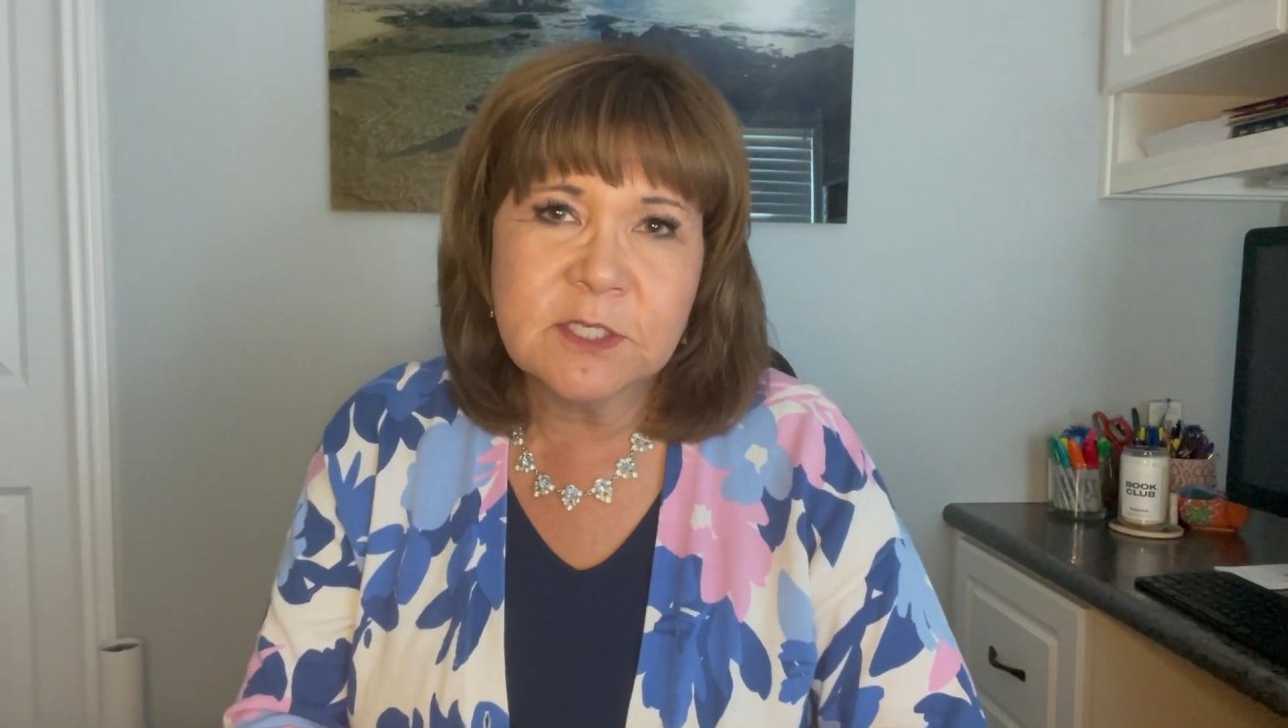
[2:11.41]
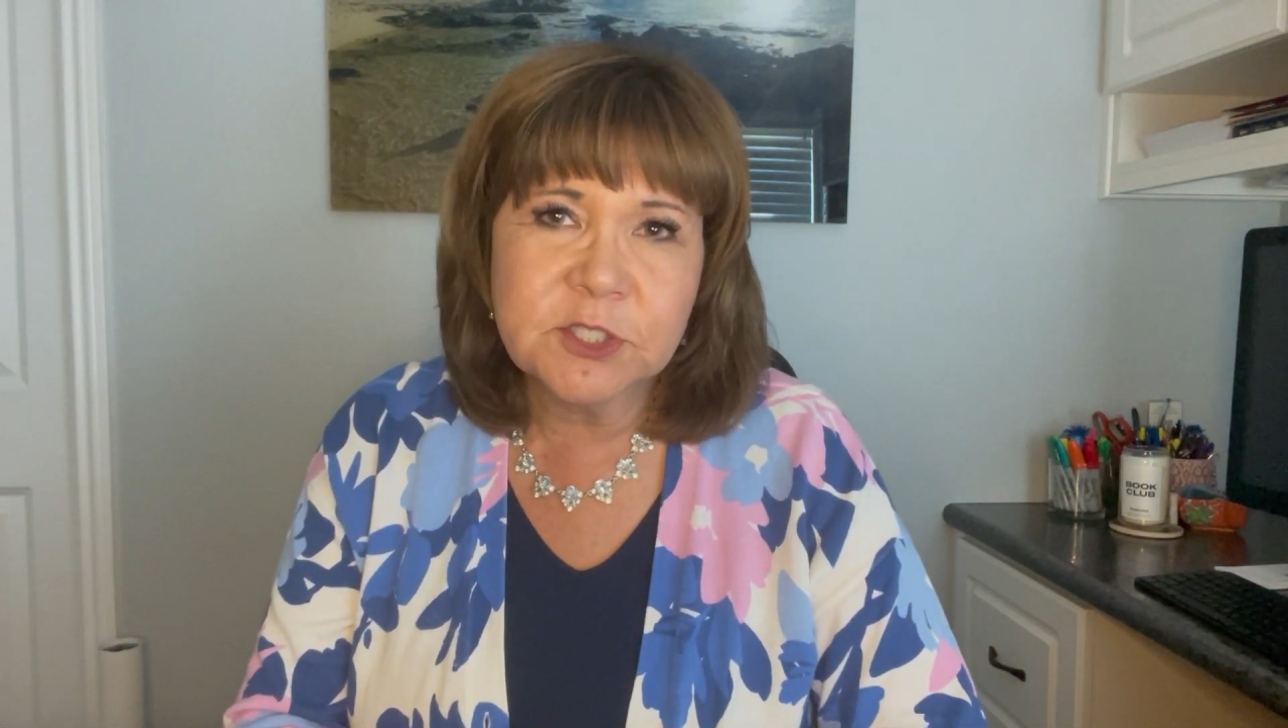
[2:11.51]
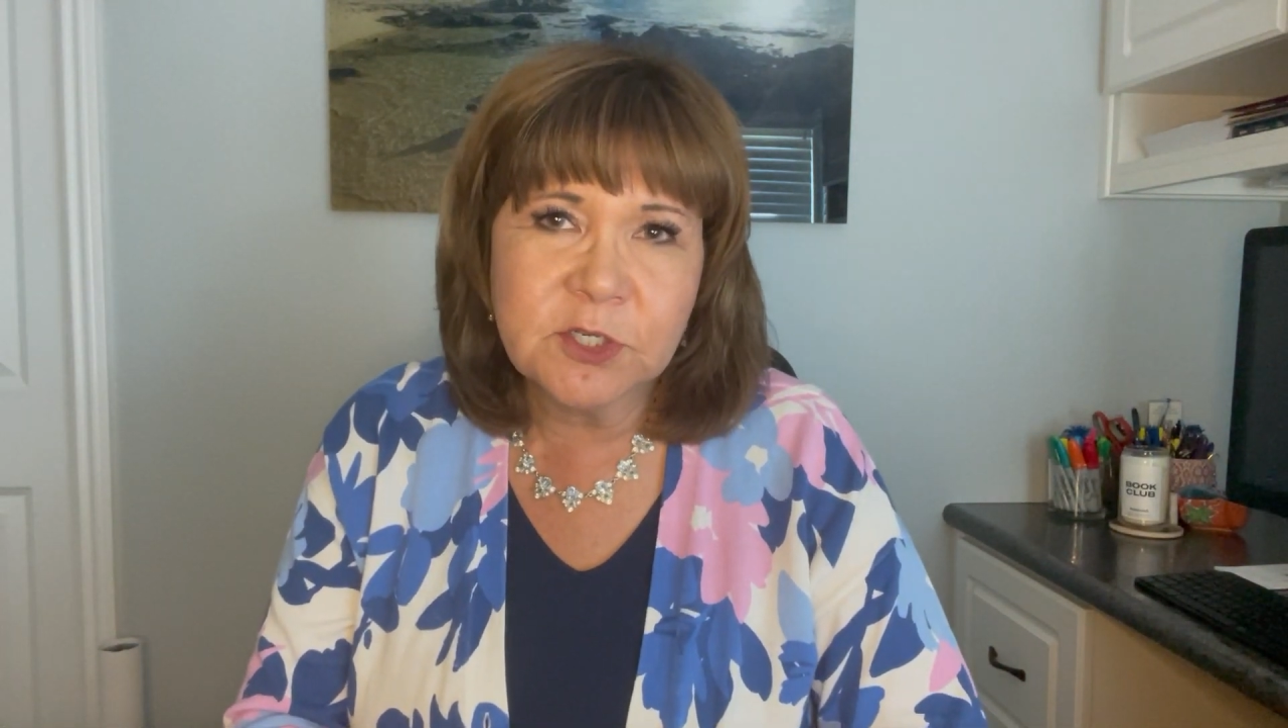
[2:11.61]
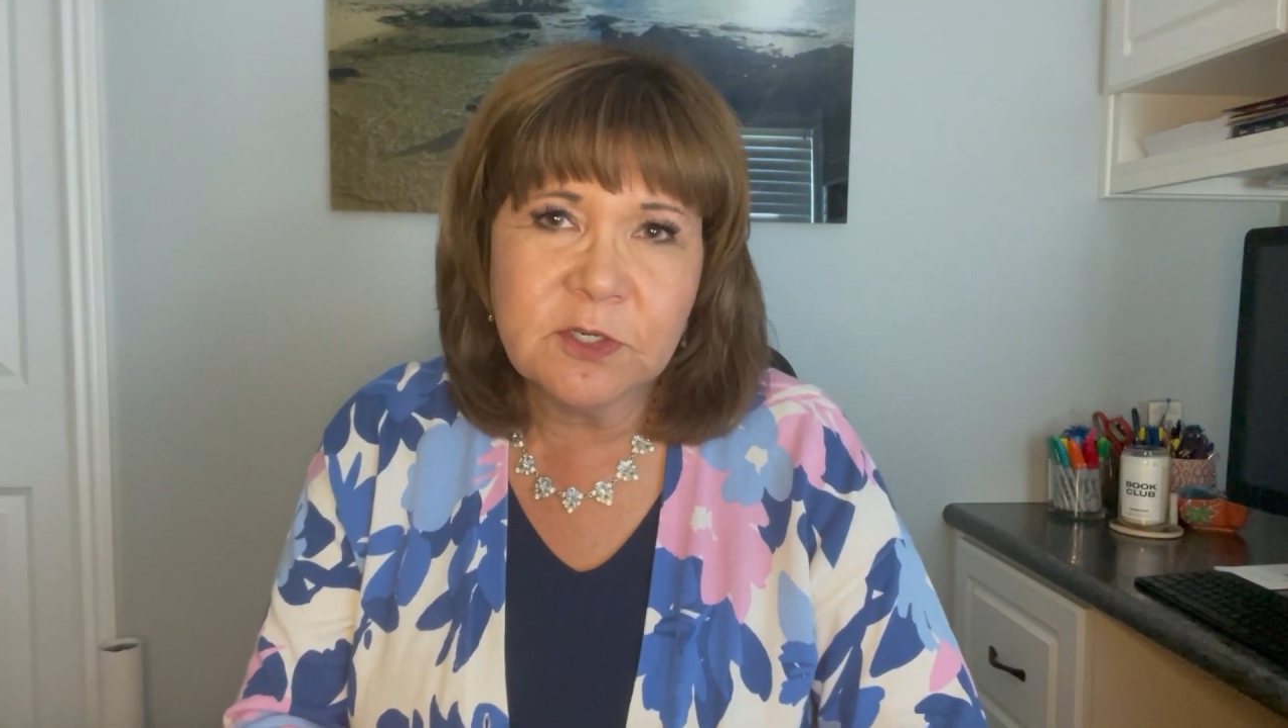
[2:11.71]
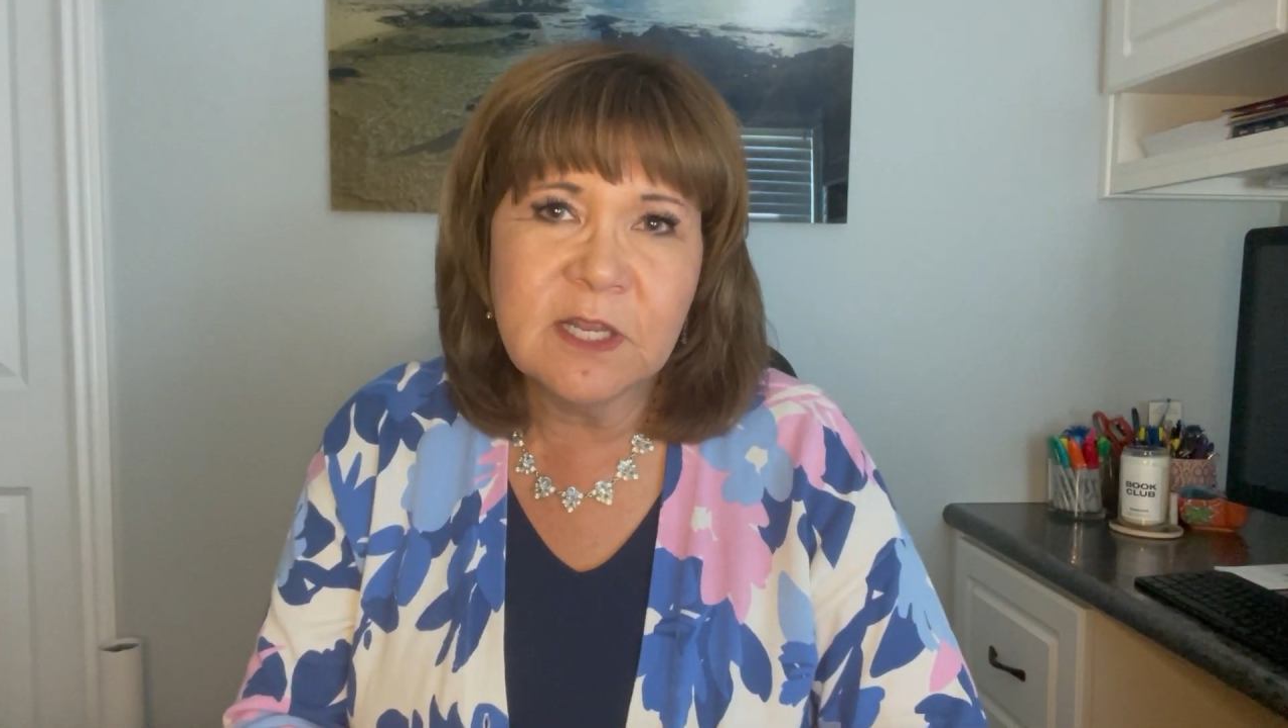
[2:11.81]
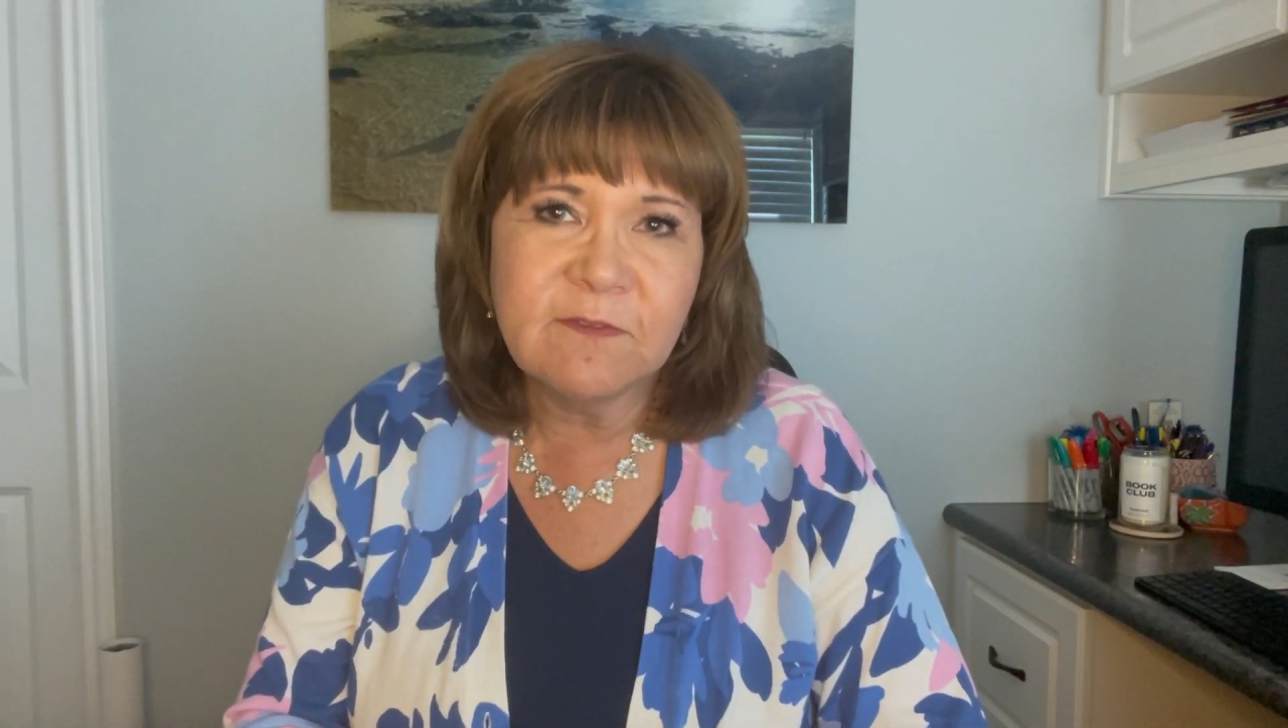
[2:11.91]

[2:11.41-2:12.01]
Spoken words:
attorney